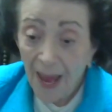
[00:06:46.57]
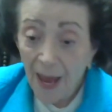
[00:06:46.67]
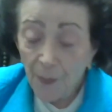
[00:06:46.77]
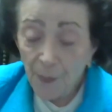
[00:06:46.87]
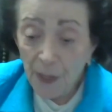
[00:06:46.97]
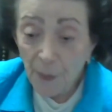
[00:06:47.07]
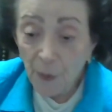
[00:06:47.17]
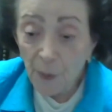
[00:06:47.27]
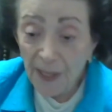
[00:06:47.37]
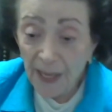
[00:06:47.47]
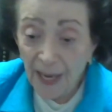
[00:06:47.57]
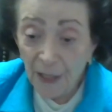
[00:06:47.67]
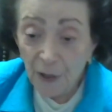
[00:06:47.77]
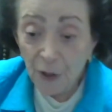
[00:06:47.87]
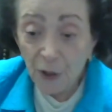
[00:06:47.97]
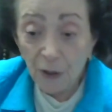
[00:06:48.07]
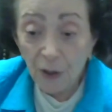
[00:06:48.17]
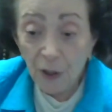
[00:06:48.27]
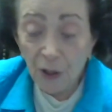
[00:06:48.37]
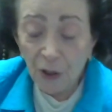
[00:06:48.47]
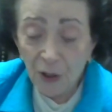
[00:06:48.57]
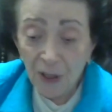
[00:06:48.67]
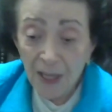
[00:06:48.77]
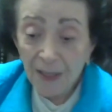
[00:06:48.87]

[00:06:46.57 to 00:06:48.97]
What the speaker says: And people began to look